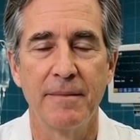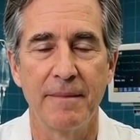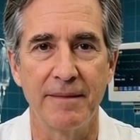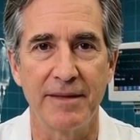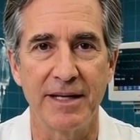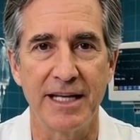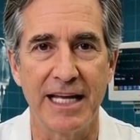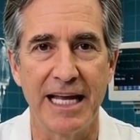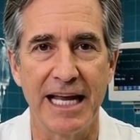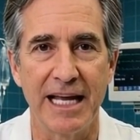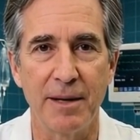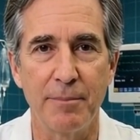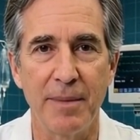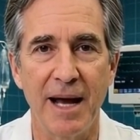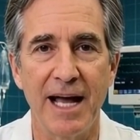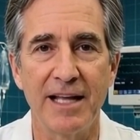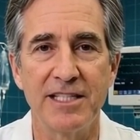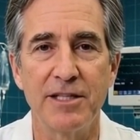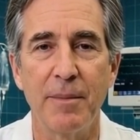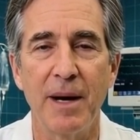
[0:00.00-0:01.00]
The key to
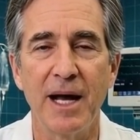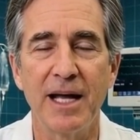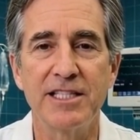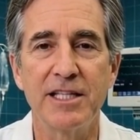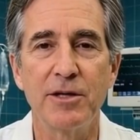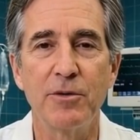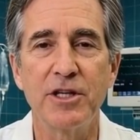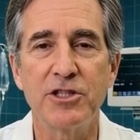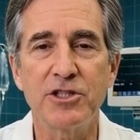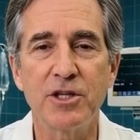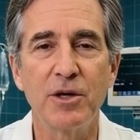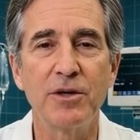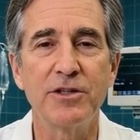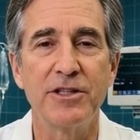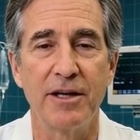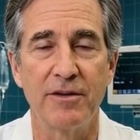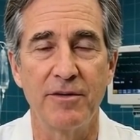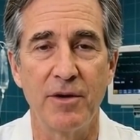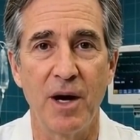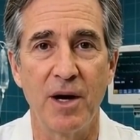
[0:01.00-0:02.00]
maximizing results
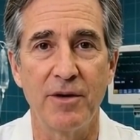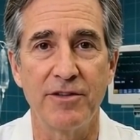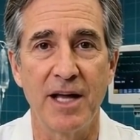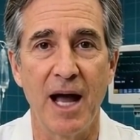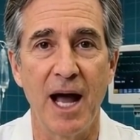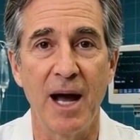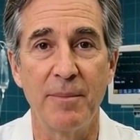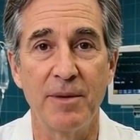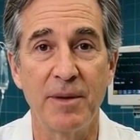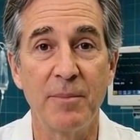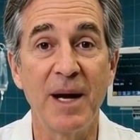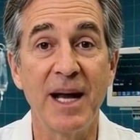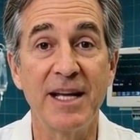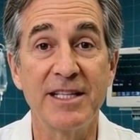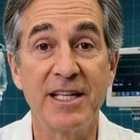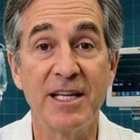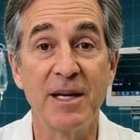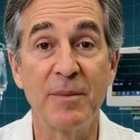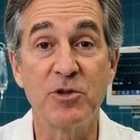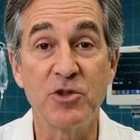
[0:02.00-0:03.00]
involves
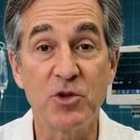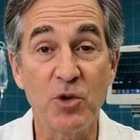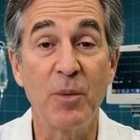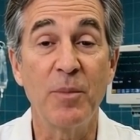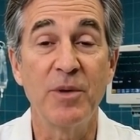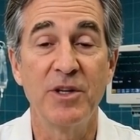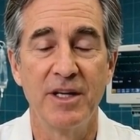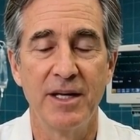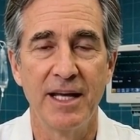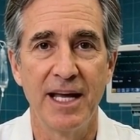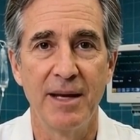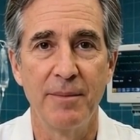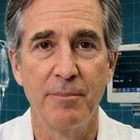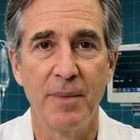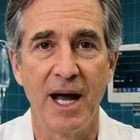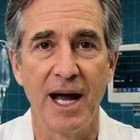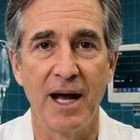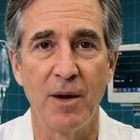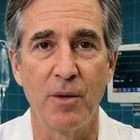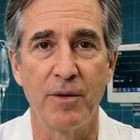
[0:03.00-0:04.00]
optimizing absorption and
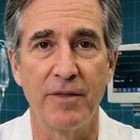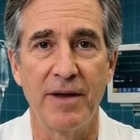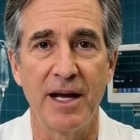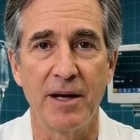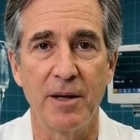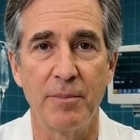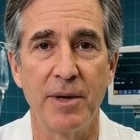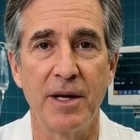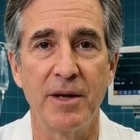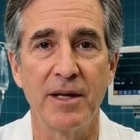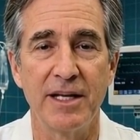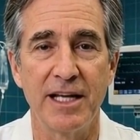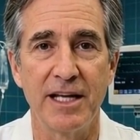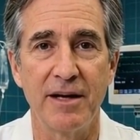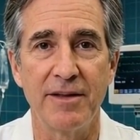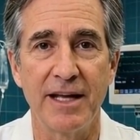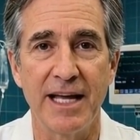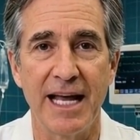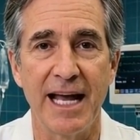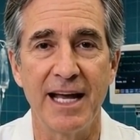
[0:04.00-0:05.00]
bioavailability
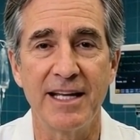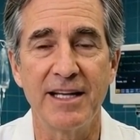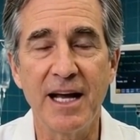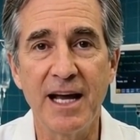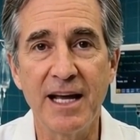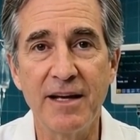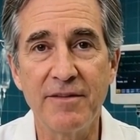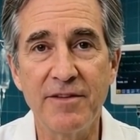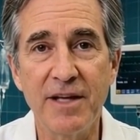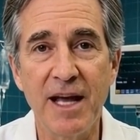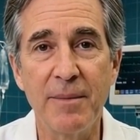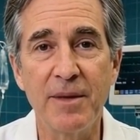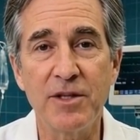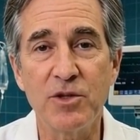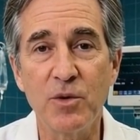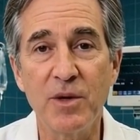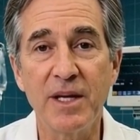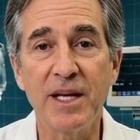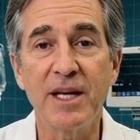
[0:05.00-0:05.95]
of the anti-inflammatory